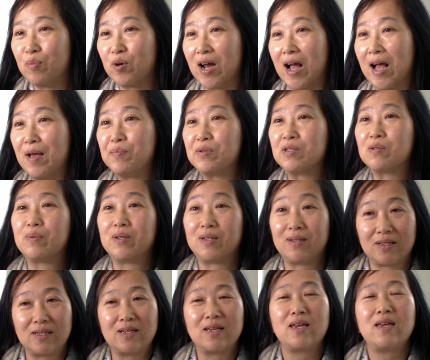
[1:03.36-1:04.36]
it perhaps,
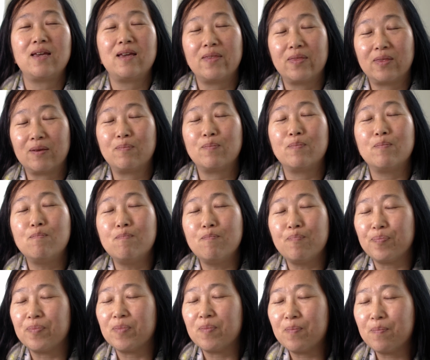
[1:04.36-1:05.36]
but the
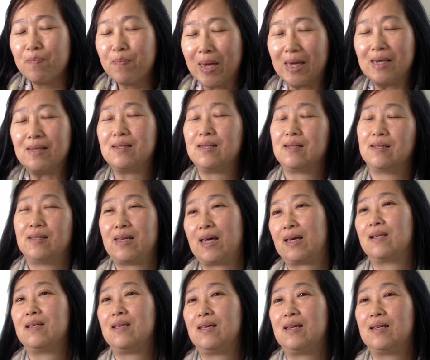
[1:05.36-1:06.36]
basic
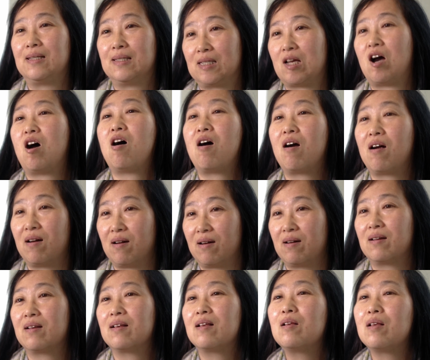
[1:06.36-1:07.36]
techniques are
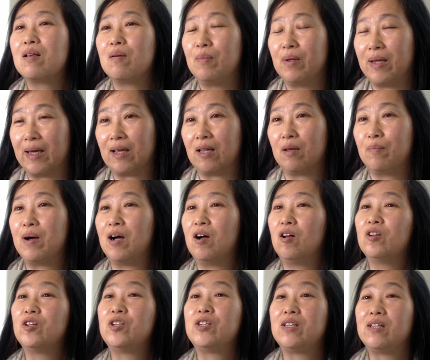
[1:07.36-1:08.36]
molecular
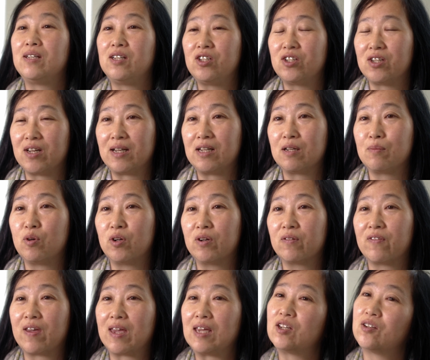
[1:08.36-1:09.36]
biology, genetic
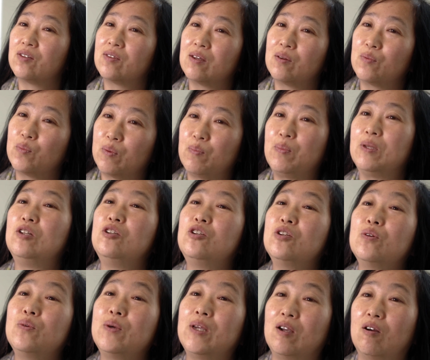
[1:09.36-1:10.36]
modification that we've been
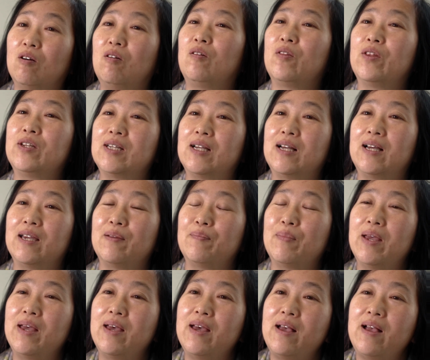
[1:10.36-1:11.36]
doing all the time.
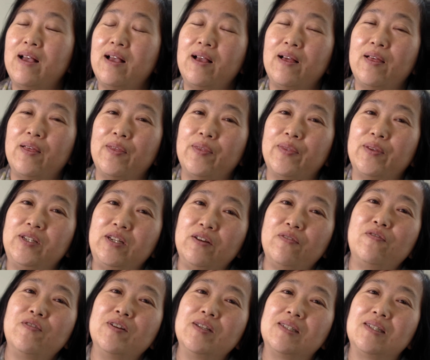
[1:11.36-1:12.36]
The
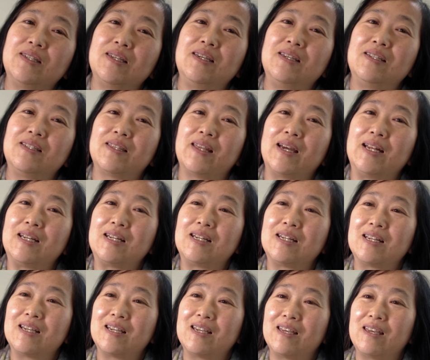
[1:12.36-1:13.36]
difference is
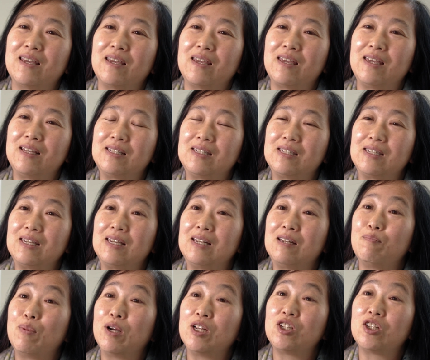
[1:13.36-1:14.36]
that it's
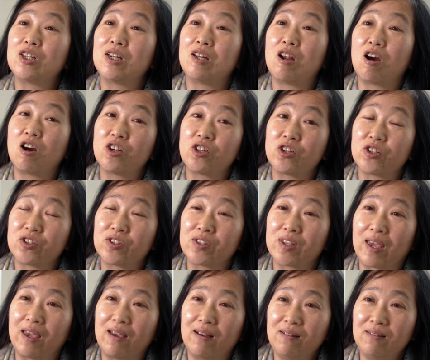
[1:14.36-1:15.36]
in much larger
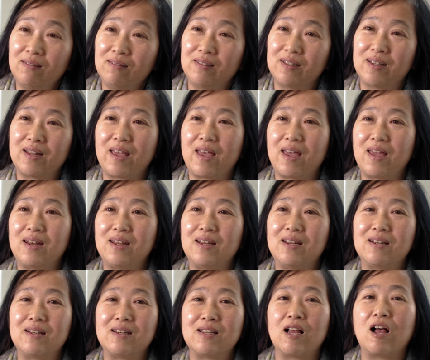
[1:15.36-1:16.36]
scale and
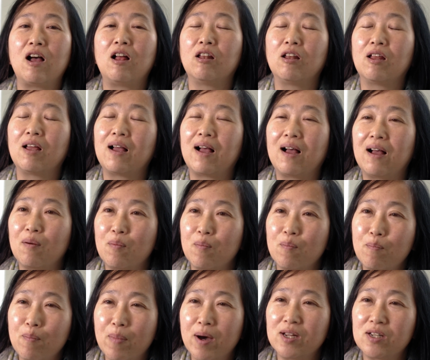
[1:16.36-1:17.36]
in a
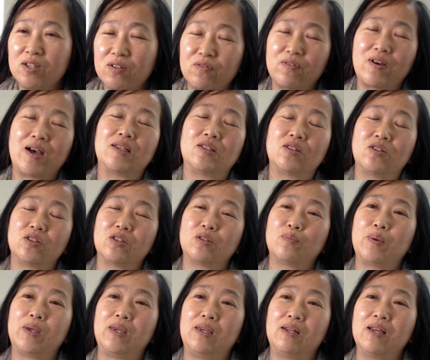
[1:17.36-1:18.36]
much faster
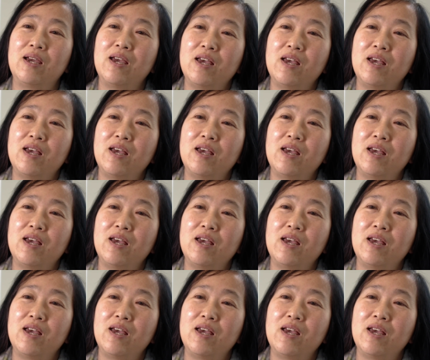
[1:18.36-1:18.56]
speed.